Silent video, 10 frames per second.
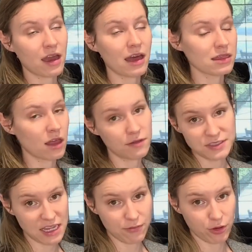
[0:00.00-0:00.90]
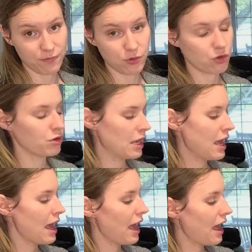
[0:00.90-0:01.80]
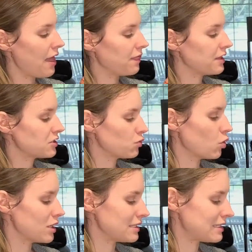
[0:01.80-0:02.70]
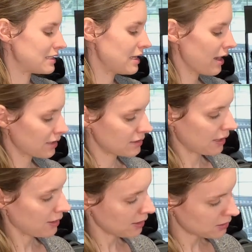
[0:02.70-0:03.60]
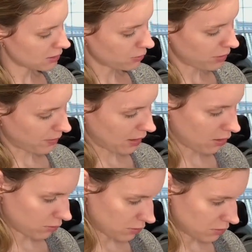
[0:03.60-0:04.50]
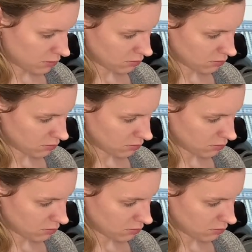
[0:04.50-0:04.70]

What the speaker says: I love savory food, and this was 6, I think it's 3 pounds.